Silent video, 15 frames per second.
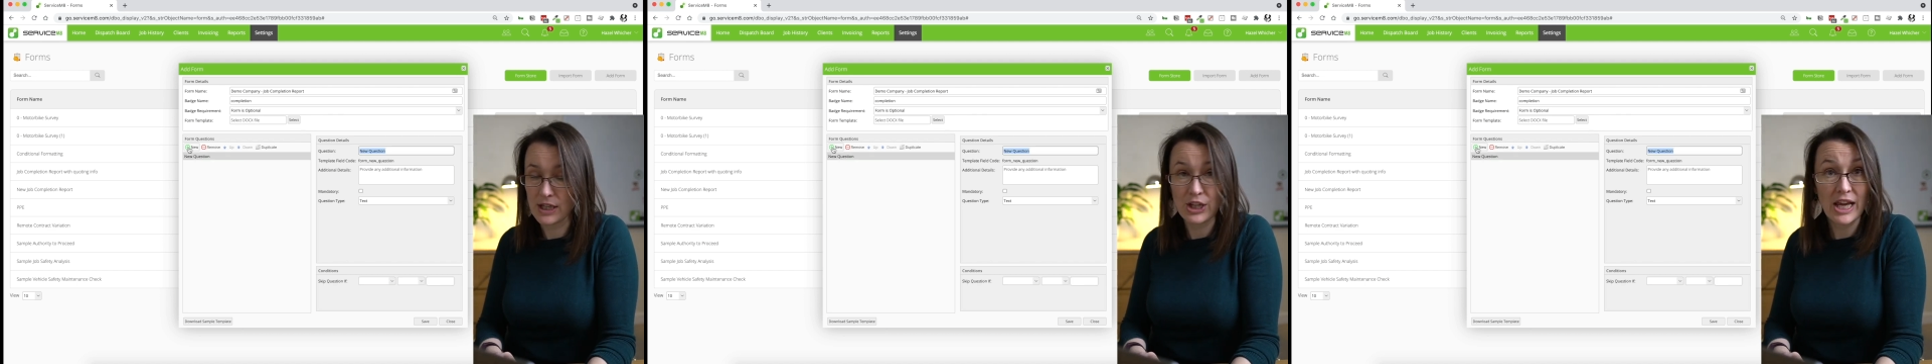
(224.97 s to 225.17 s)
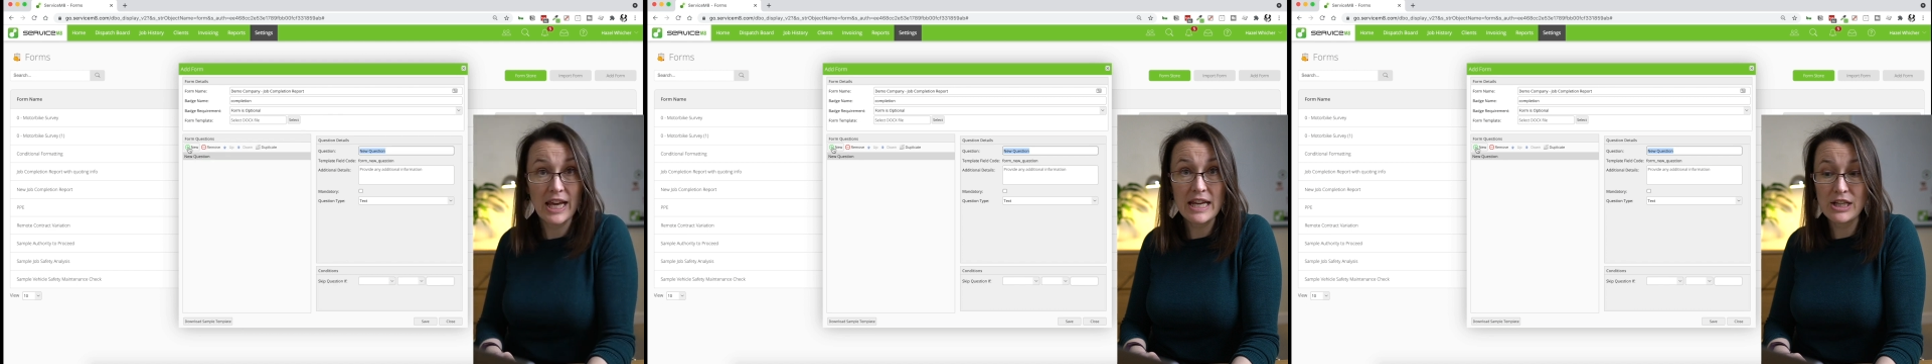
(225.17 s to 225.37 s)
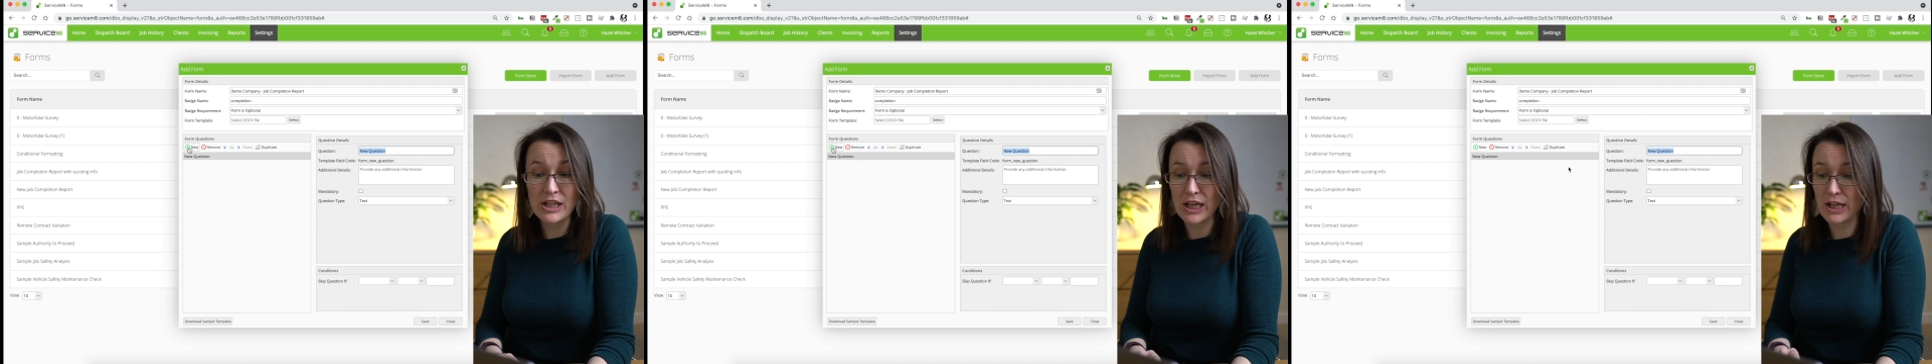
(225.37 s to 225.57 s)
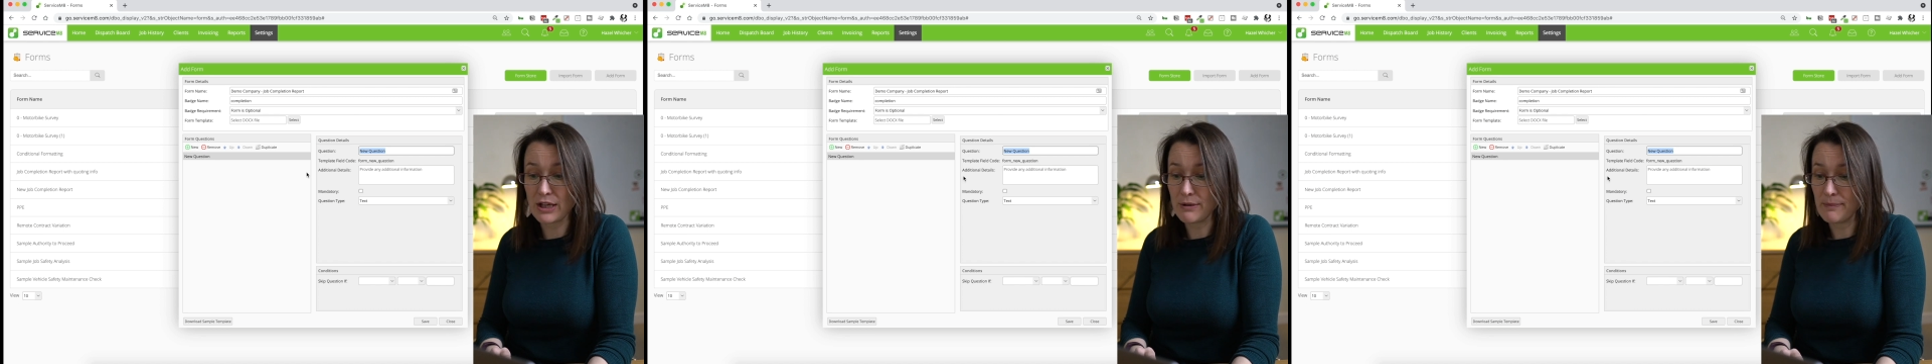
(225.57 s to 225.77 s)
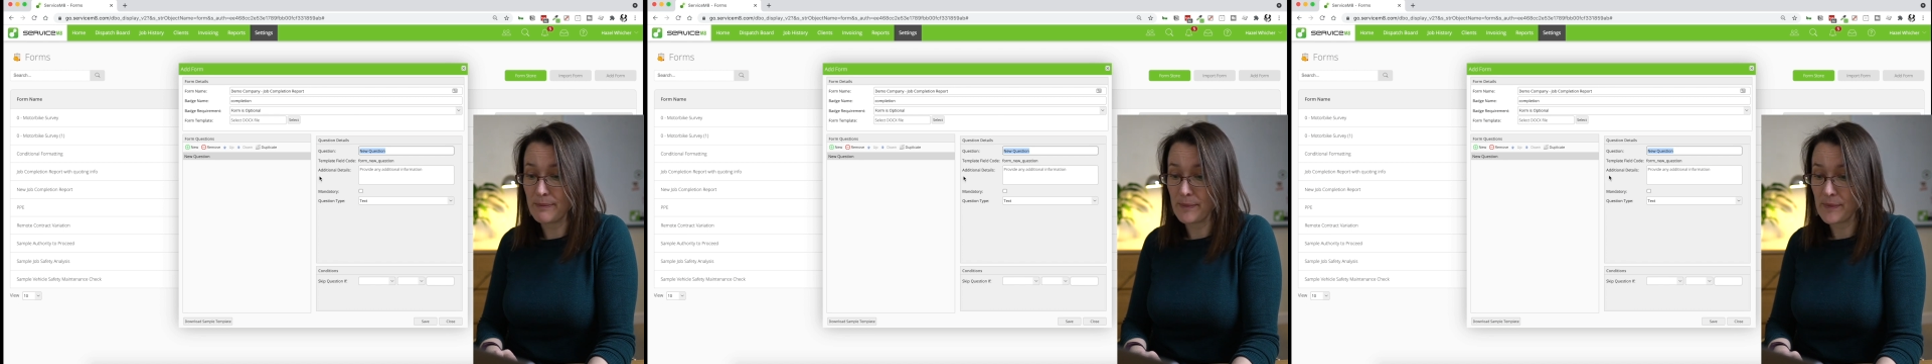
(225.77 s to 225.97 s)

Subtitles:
You hit new